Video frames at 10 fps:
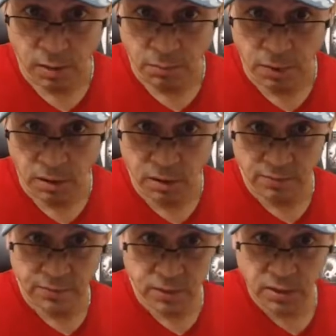
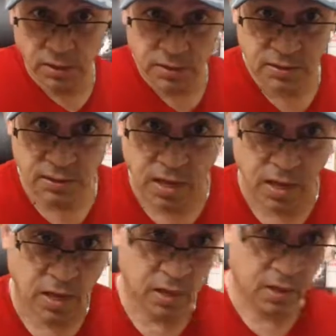of the
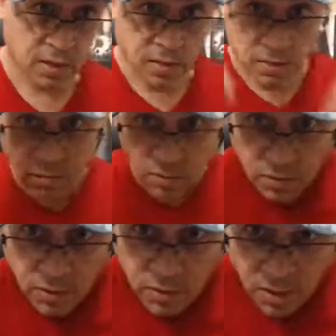sky,
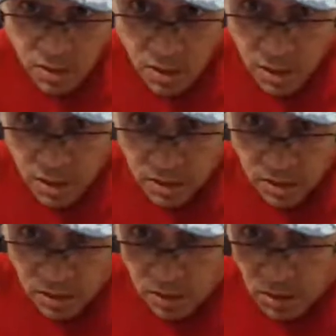we are
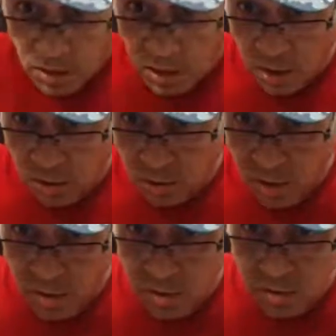
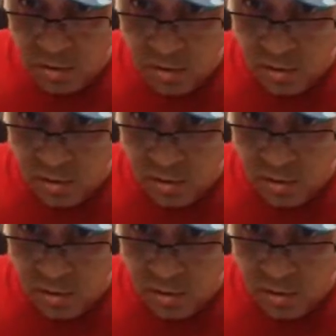heroes